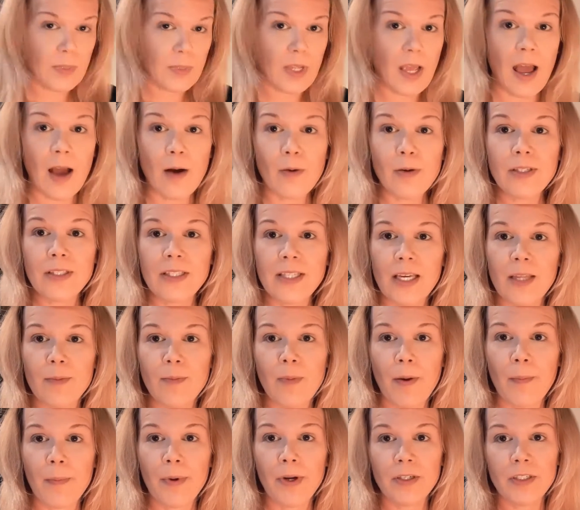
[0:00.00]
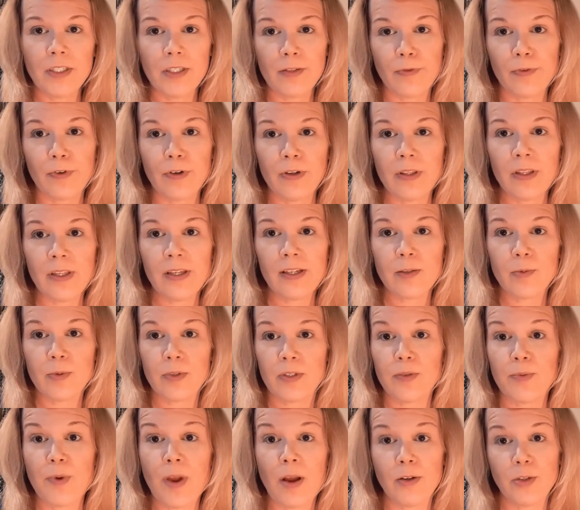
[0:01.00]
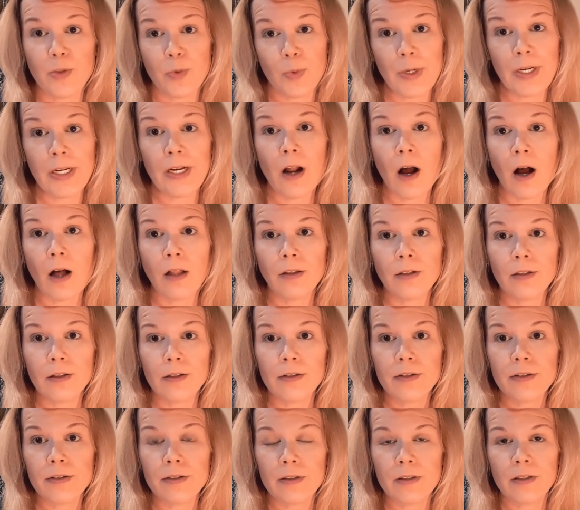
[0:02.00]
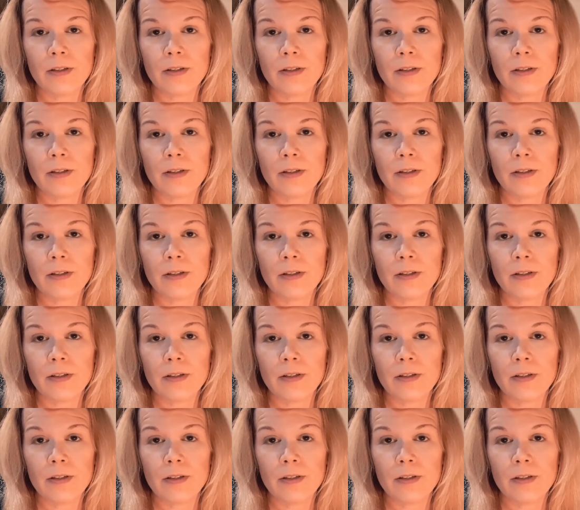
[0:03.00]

I would say my budget for this was around $20.